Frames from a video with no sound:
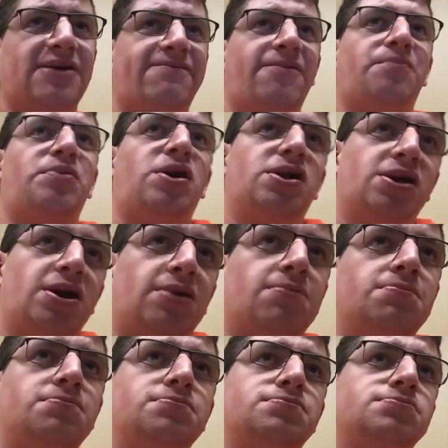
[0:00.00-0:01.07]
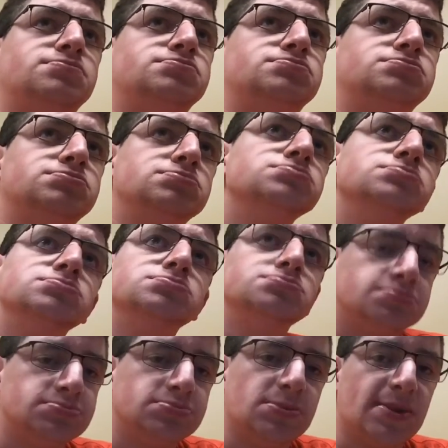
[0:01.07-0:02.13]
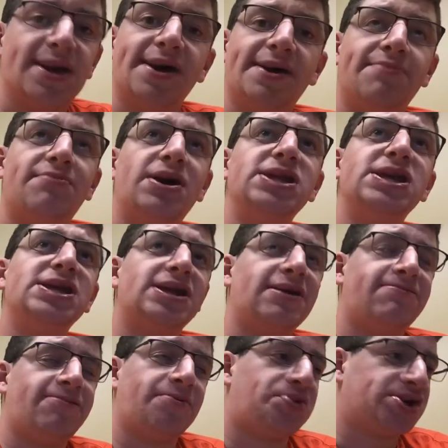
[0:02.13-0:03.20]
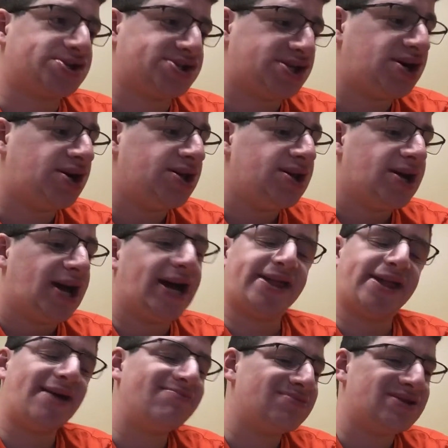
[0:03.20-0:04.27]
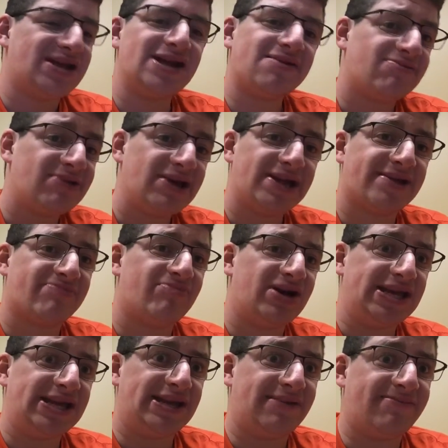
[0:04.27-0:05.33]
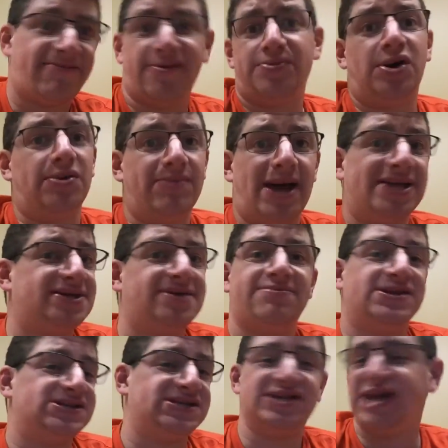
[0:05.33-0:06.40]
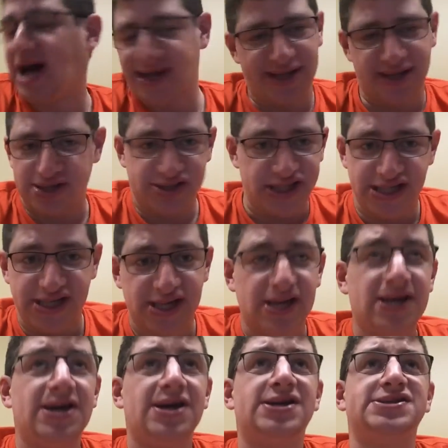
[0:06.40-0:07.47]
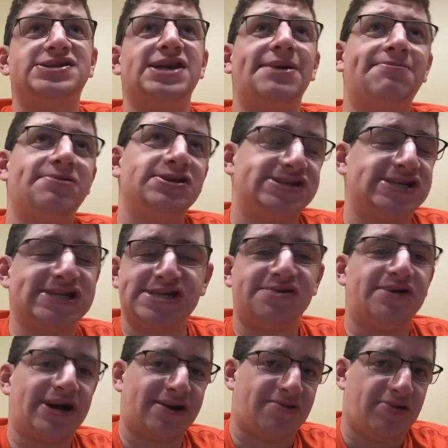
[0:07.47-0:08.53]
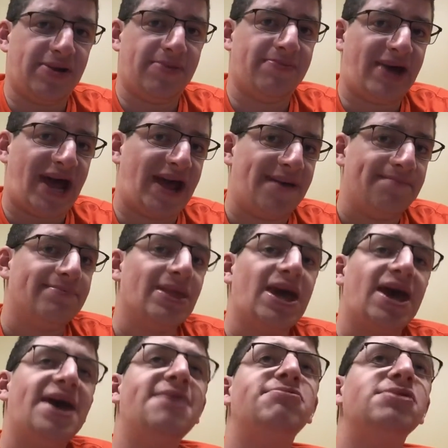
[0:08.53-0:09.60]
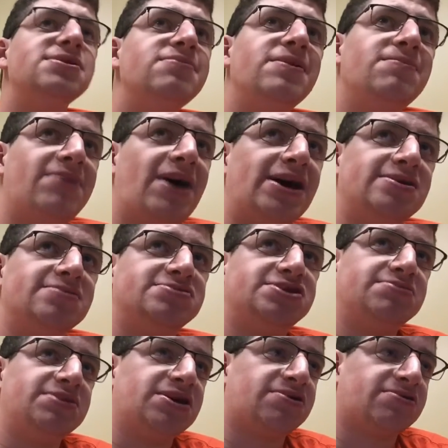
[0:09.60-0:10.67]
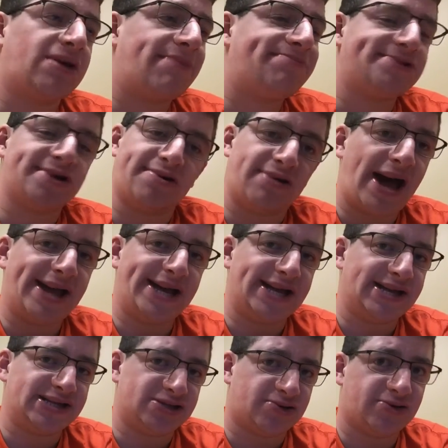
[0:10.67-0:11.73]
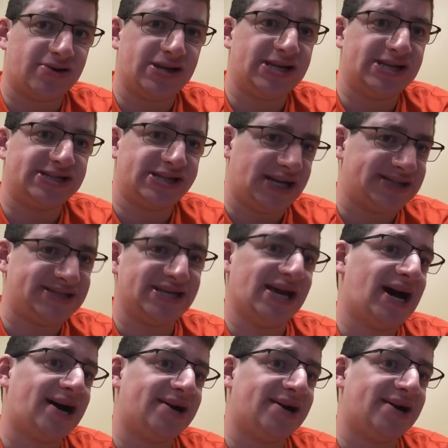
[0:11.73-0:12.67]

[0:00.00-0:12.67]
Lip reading: Monday Night Football is good. Except this week's Monday Night Football matchup is not good. San Francisco at Green Bay. It would have been better if Jimmy Garoppolo hadn't torn his ACL Week 3 against Kansas City.